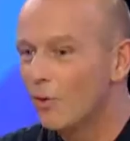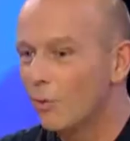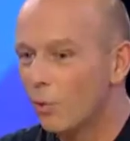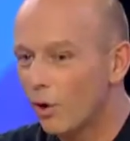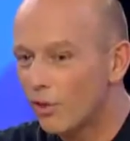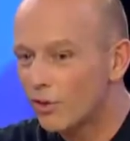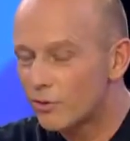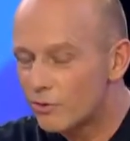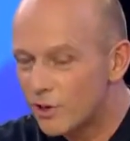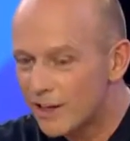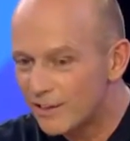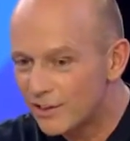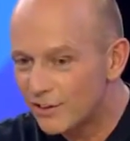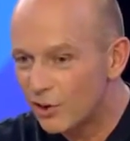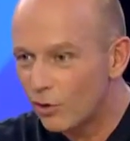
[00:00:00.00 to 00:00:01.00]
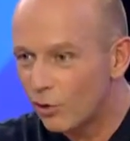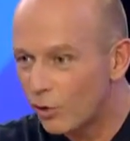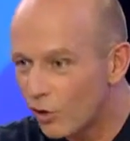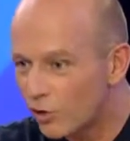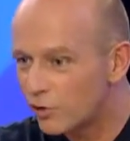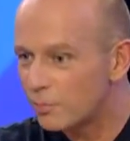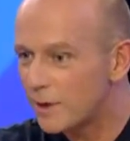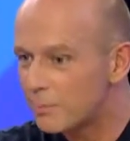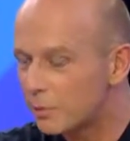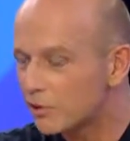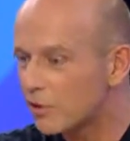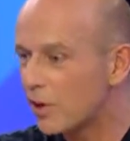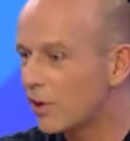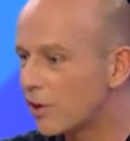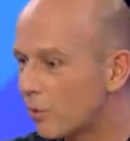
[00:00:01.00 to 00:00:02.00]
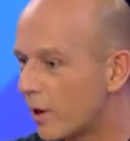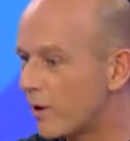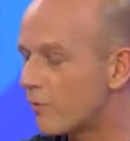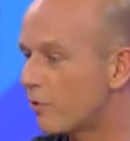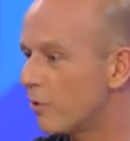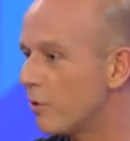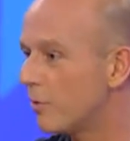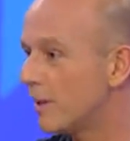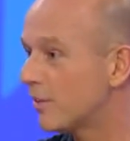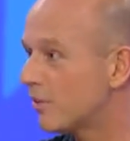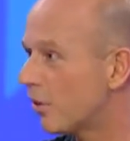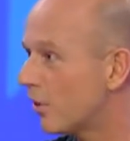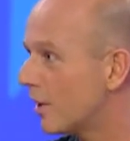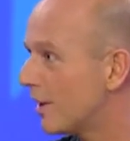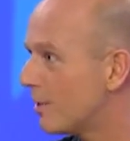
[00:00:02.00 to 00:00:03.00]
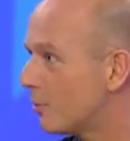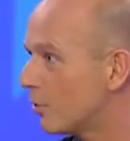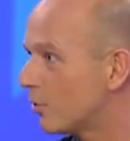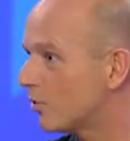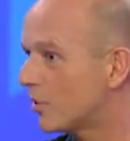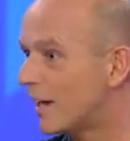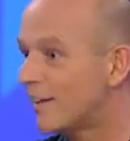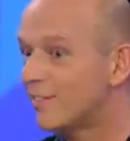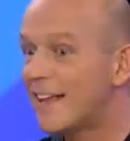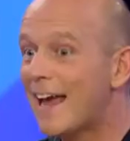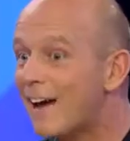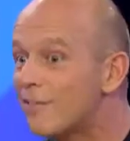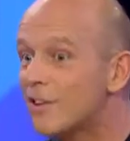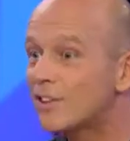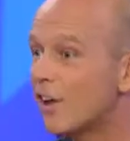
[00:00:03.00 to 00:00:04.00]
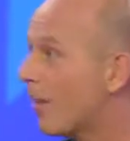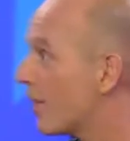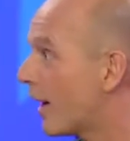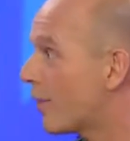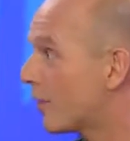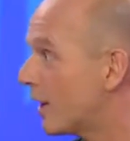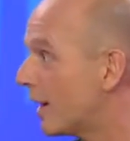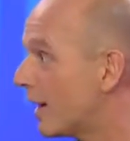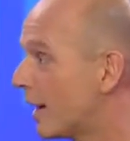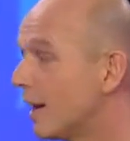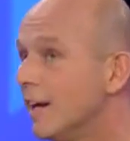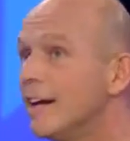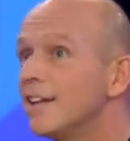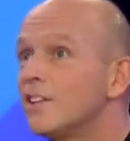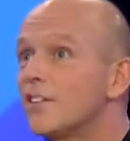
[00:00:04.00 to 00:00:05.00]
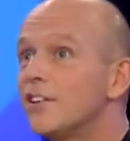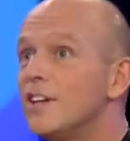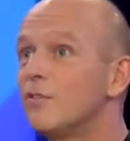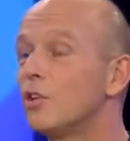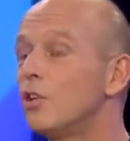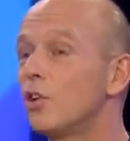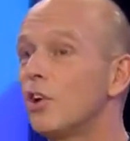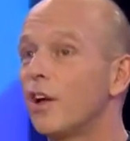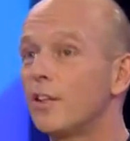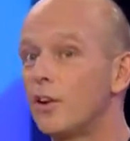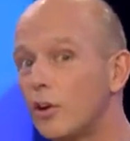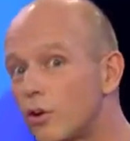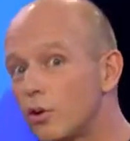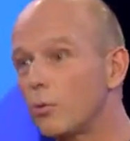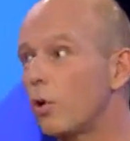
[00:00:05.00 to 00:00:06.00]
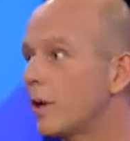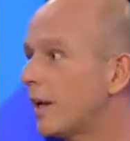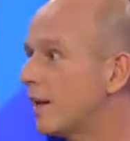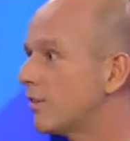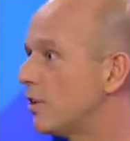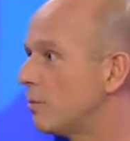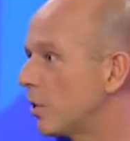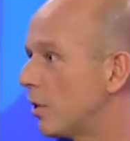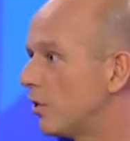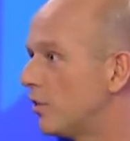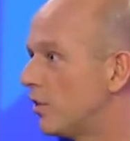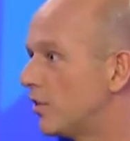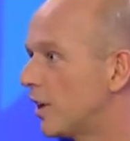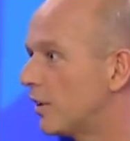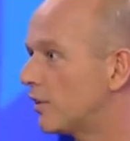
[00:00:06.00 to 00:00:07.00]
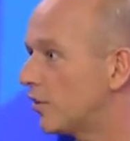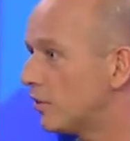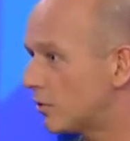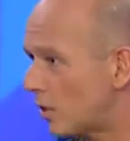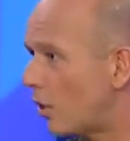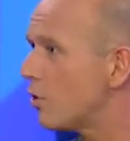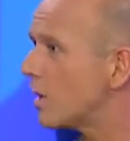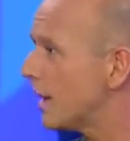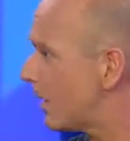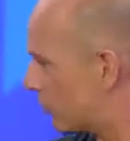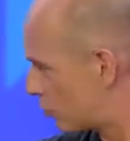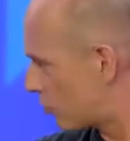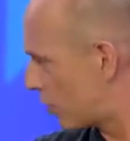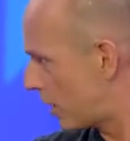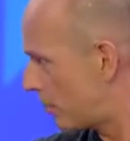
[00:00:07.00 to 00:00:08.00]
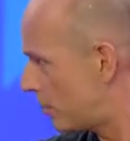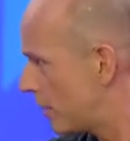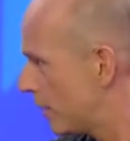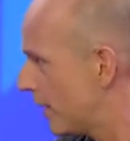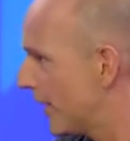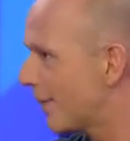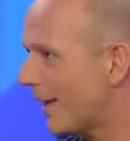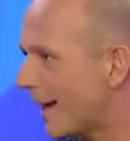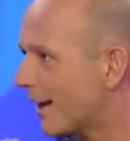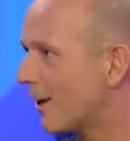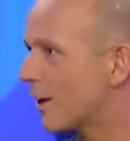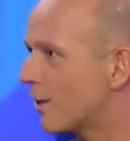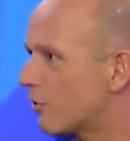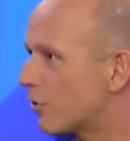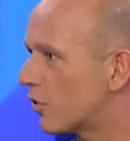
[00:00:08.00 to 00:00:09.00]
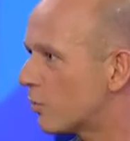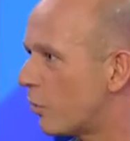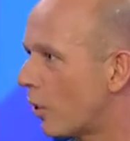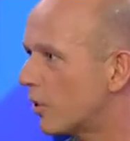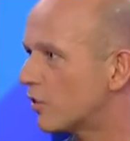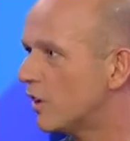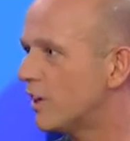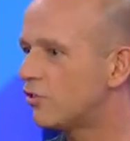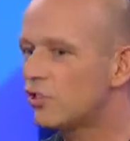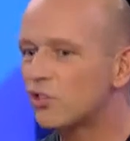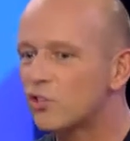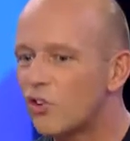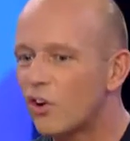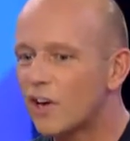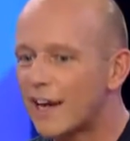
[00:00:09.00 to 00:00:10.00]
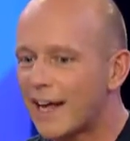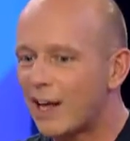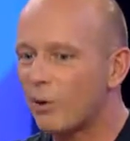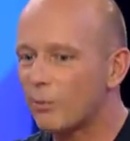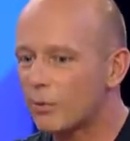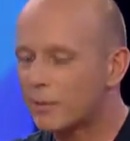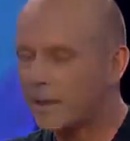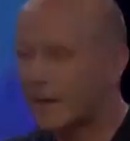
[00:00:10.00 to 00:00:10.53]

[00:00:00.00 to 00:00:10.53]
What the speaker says: what the reason that all those people turned away from them in solidly blue states. They haven't done that thinking. It doesn't even look like, look at what Nancy Pelosi said, totally extreme. That kind of response is just not going to help them